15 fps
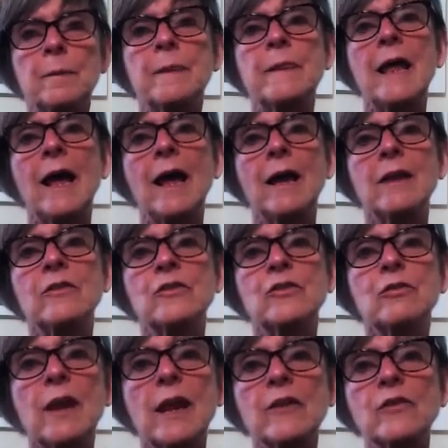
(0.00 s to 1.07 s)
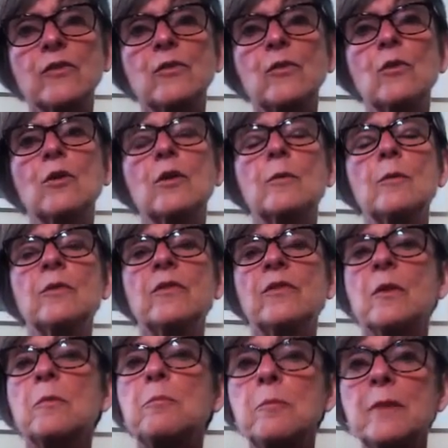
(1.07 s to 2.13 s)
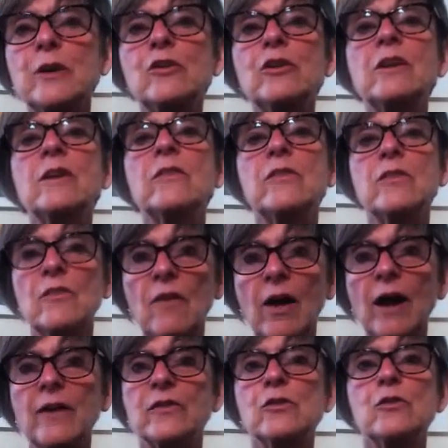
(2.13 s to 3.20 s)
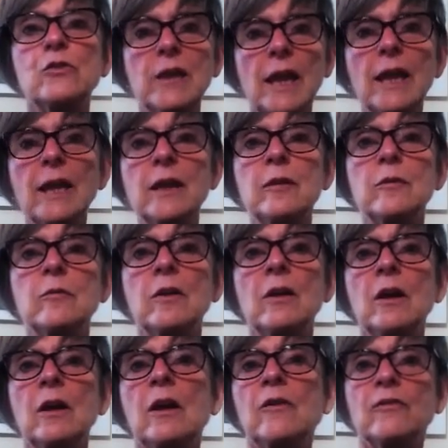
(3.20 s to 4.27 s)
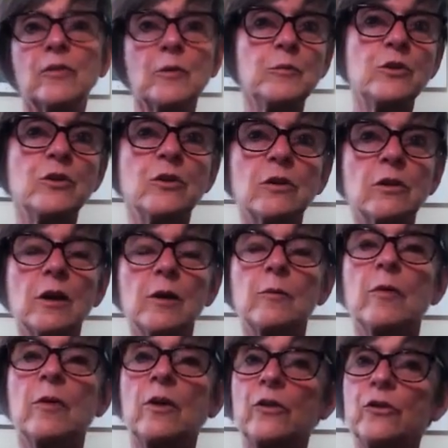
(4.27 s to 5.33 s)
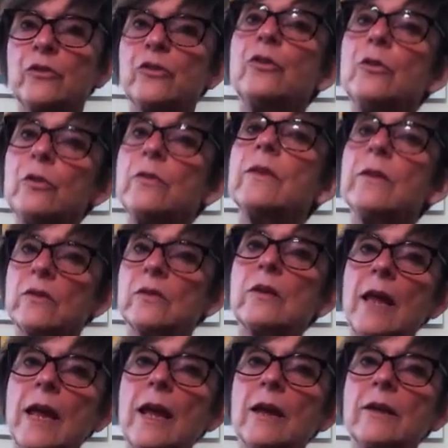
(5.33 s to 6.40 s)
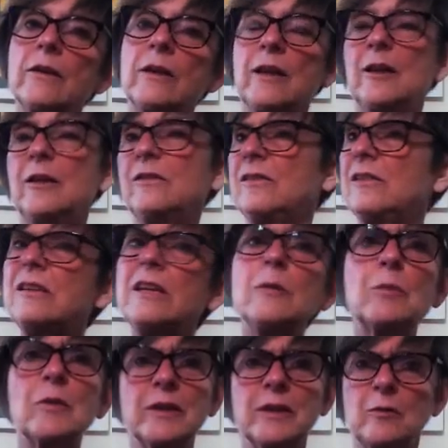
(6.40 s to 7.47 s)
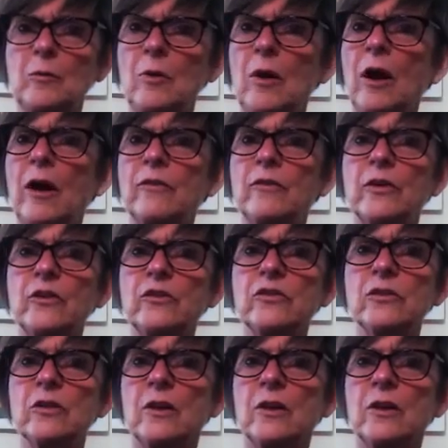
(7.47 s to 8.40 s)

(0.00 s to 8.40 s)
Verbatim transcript: that transformed the millions of us who came from Europe to this land deeply impoverished,